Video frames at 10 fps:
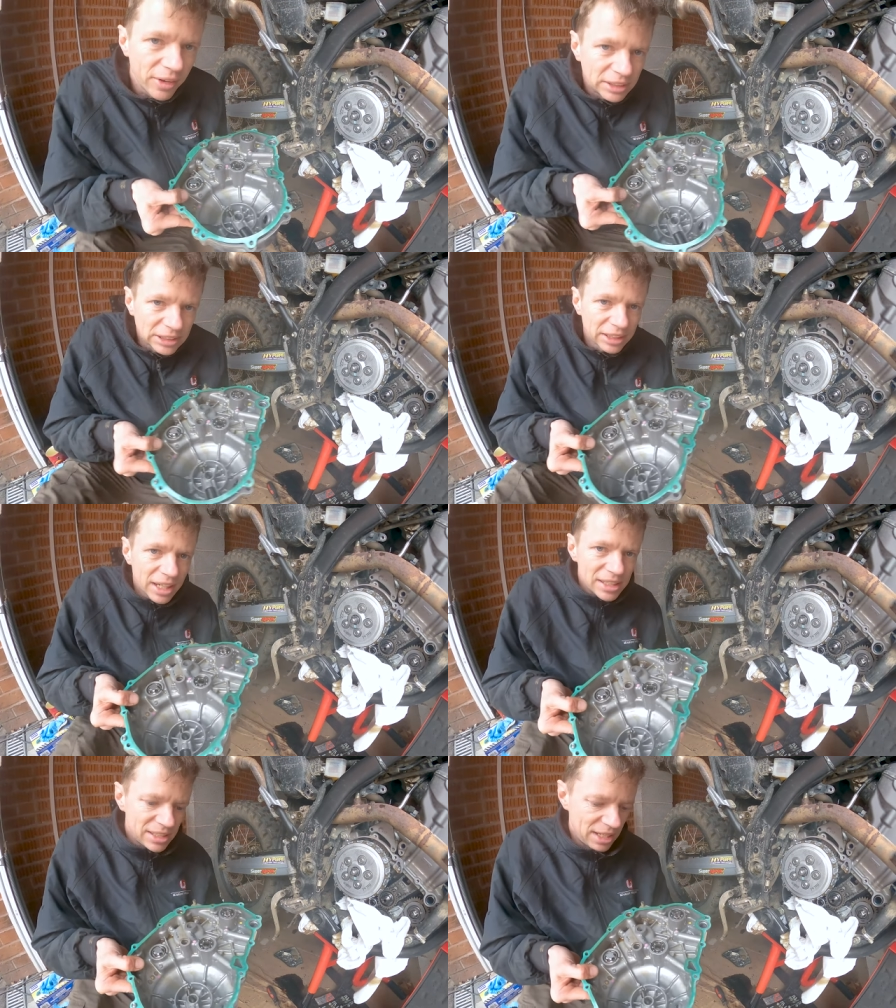our engine
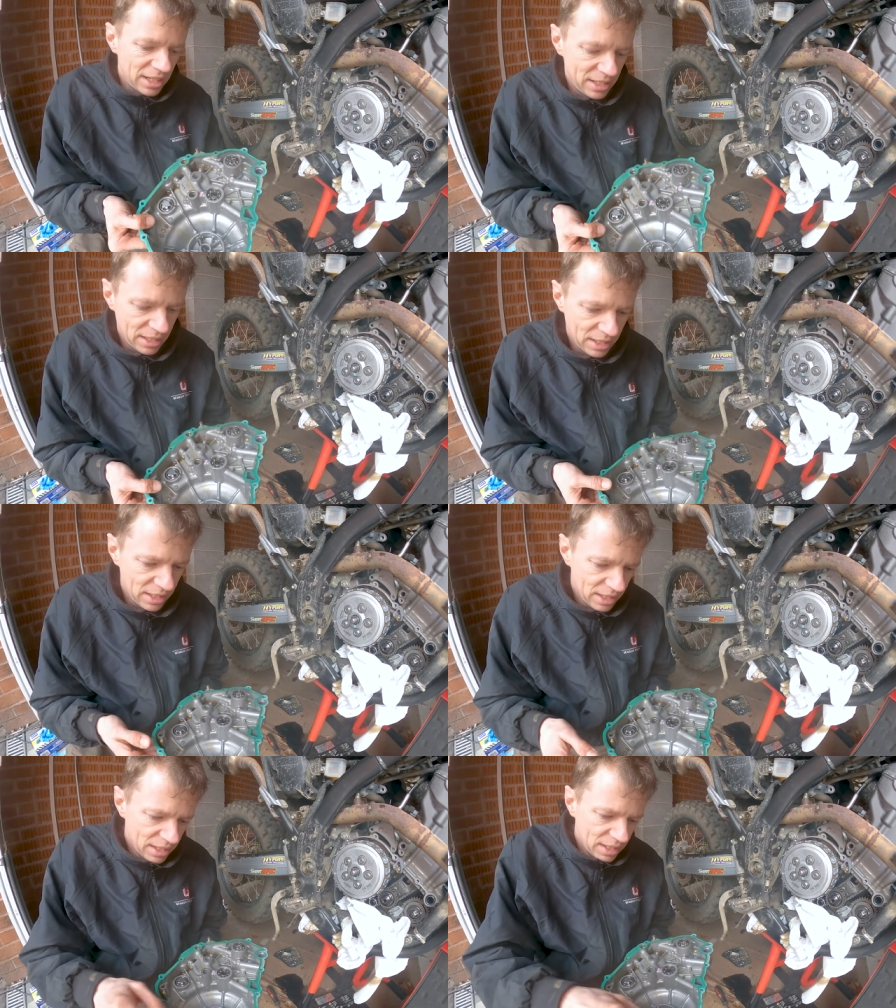case
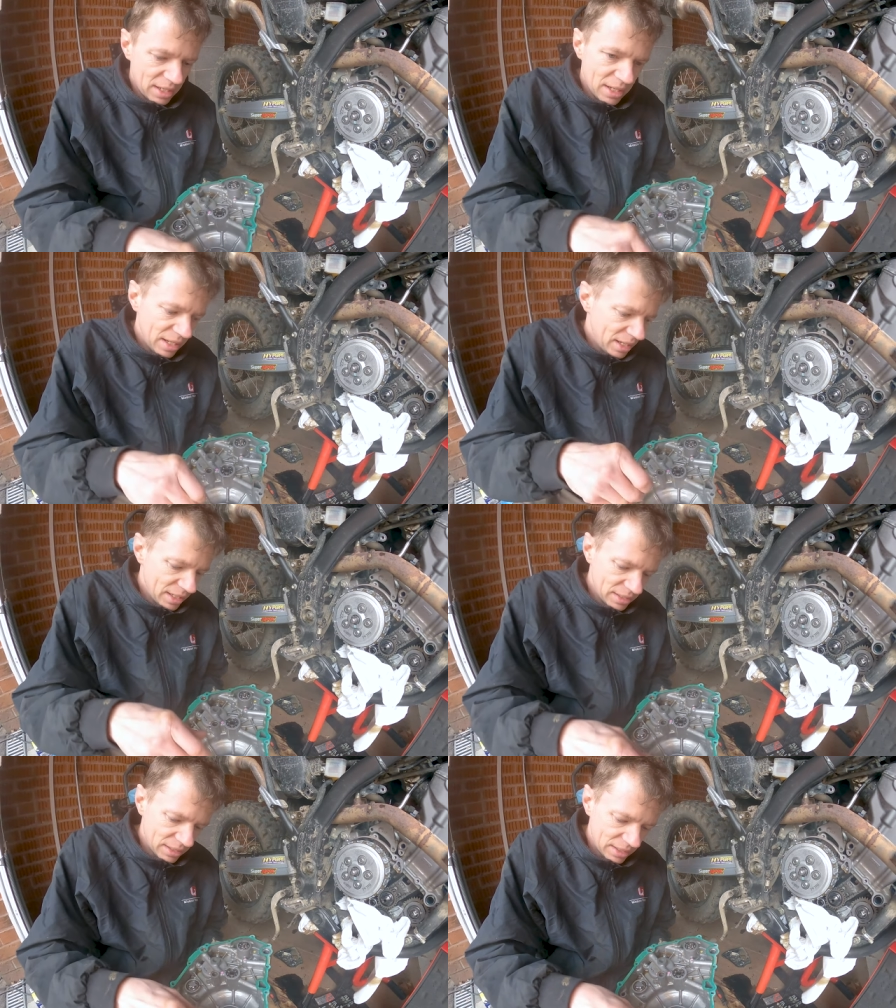
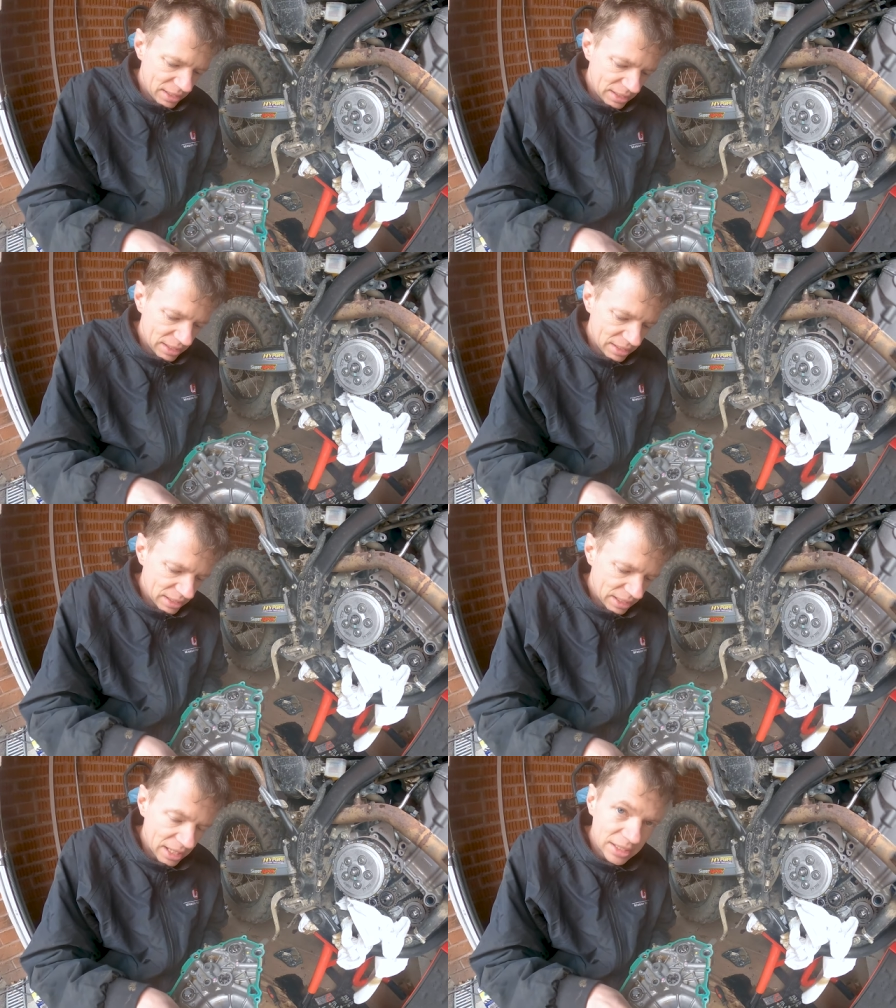and this is
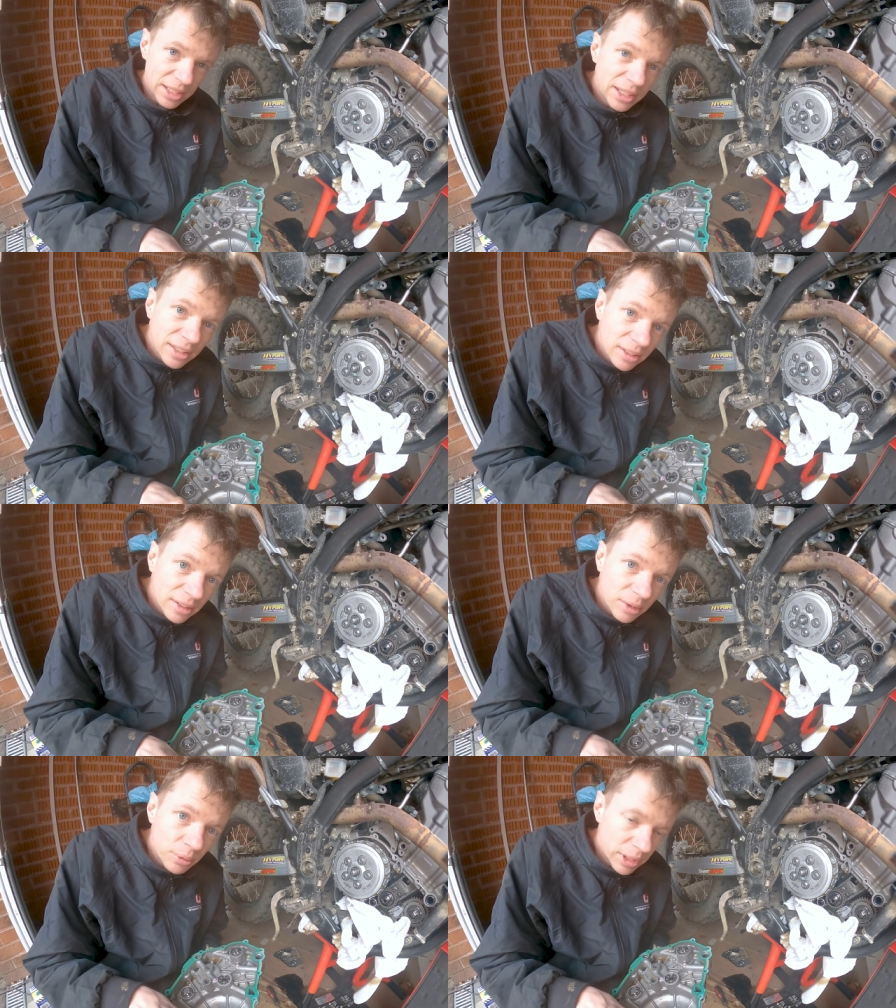the gasket
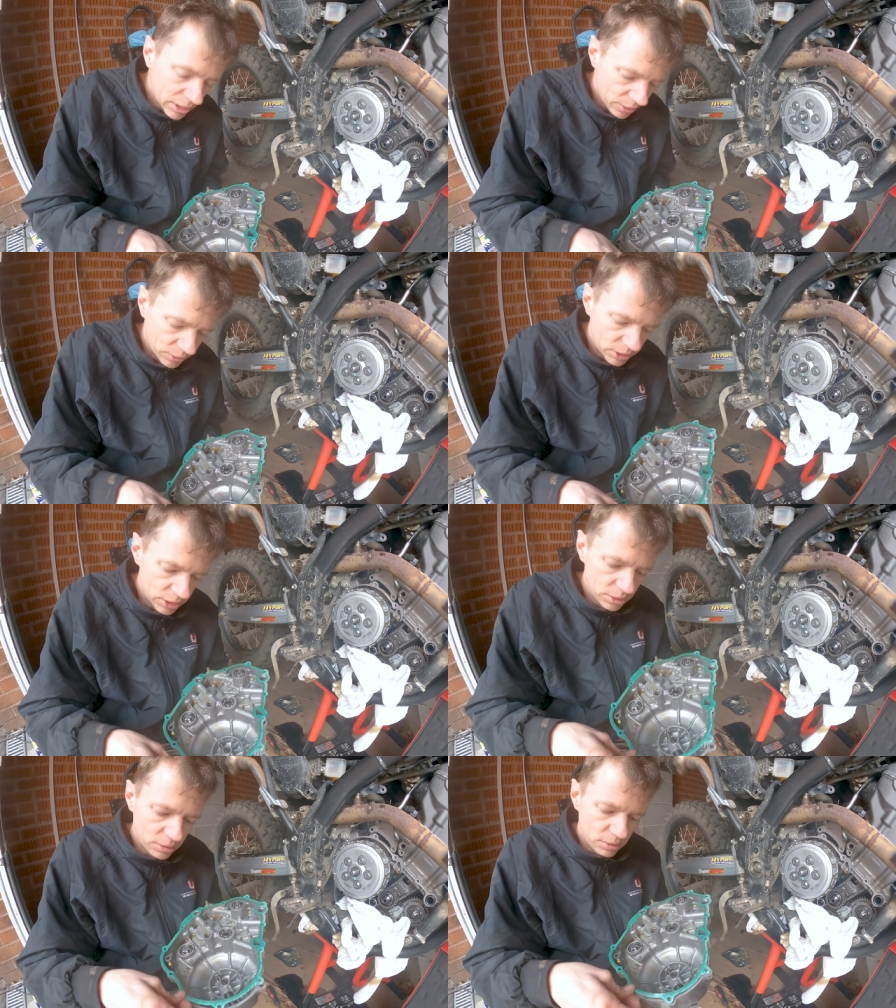that we are going
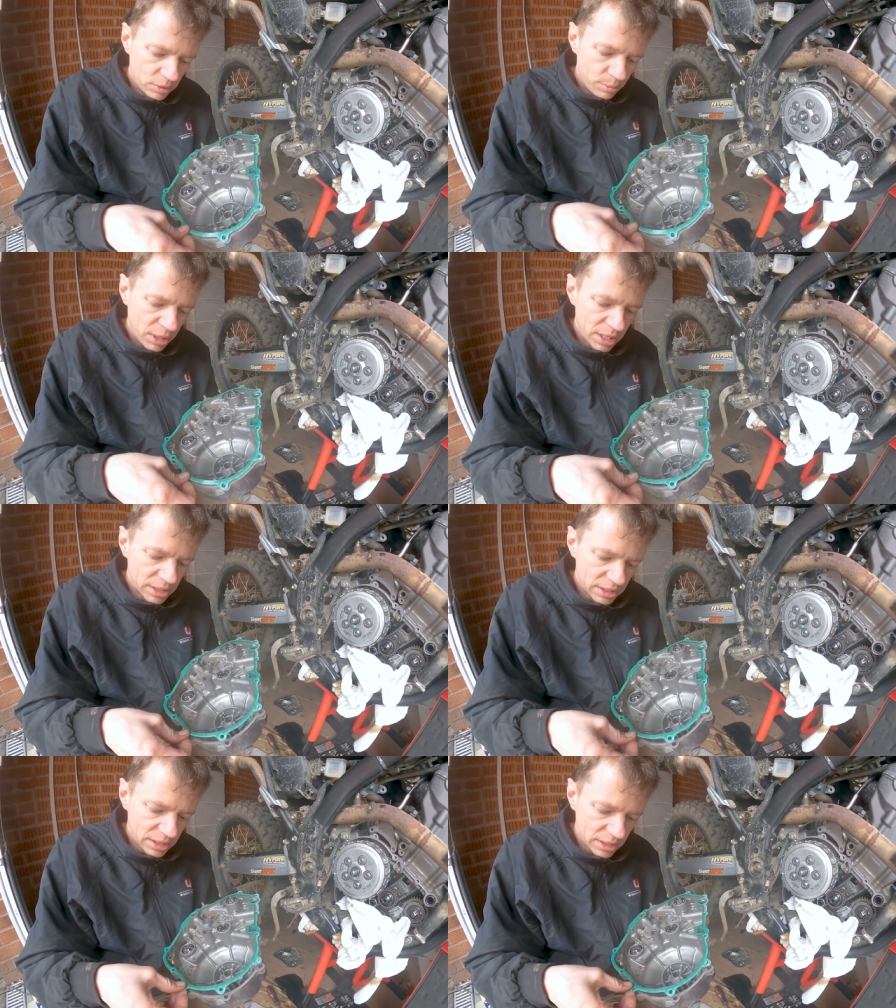to
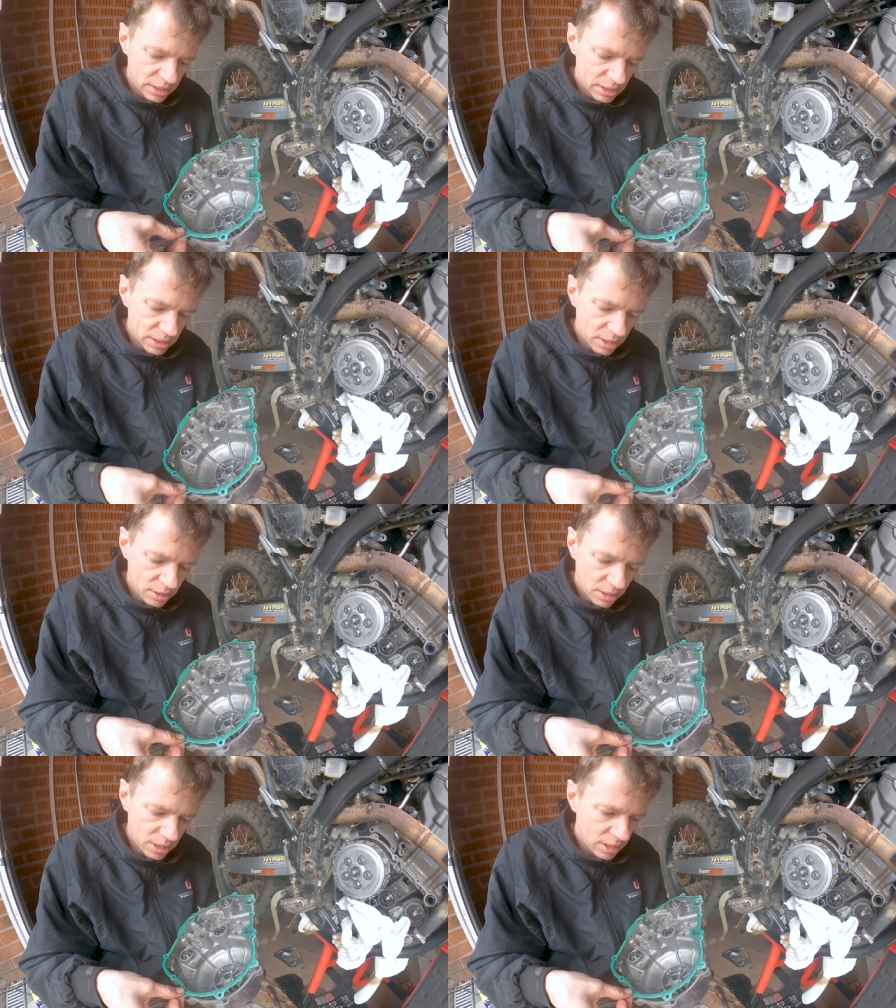replace. So